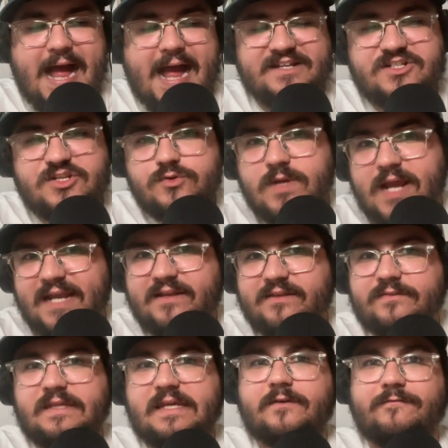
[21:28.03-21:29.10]
I do kind of
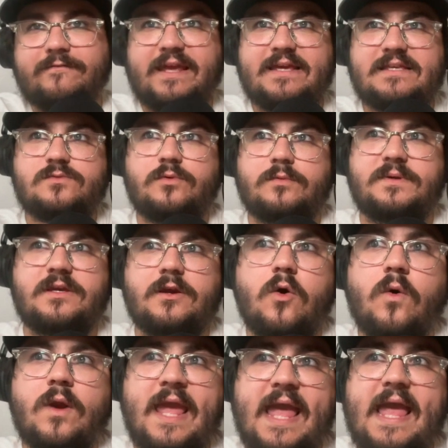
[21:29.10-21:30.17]
think fans would be
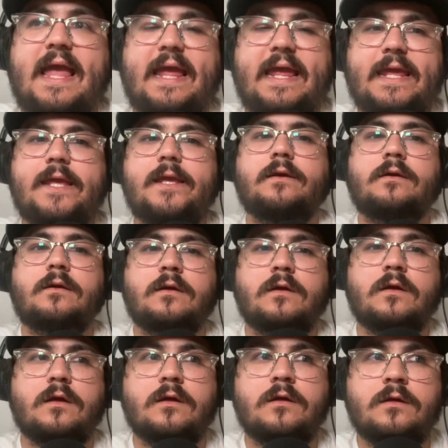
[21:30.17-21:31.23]
okay
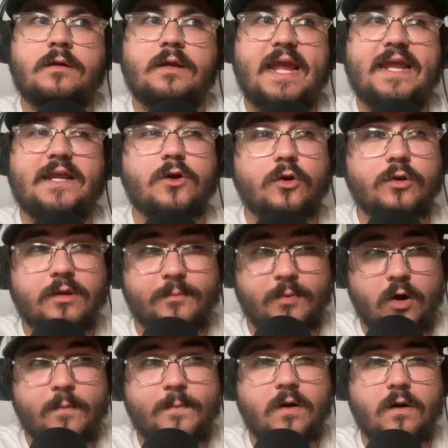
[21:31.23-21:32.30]
and go to the
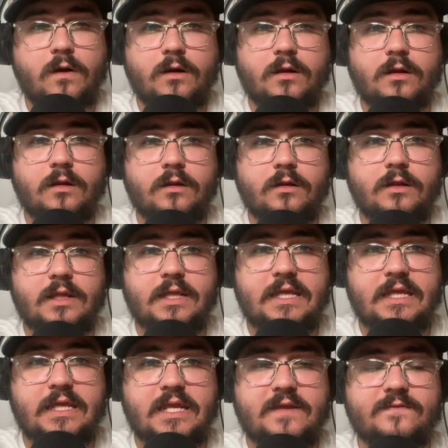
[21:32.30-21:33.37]
ballpark
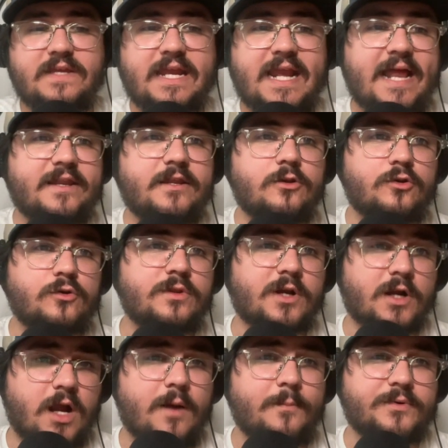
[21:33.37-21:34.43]
if they kind of knew they're
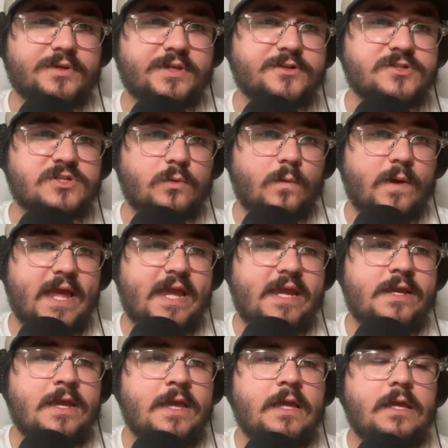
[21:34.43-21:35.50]
a couple of years
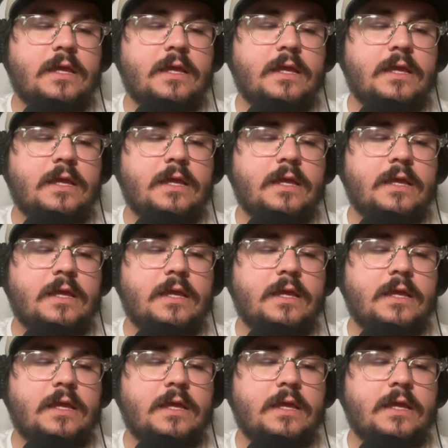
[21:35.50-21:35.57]
away,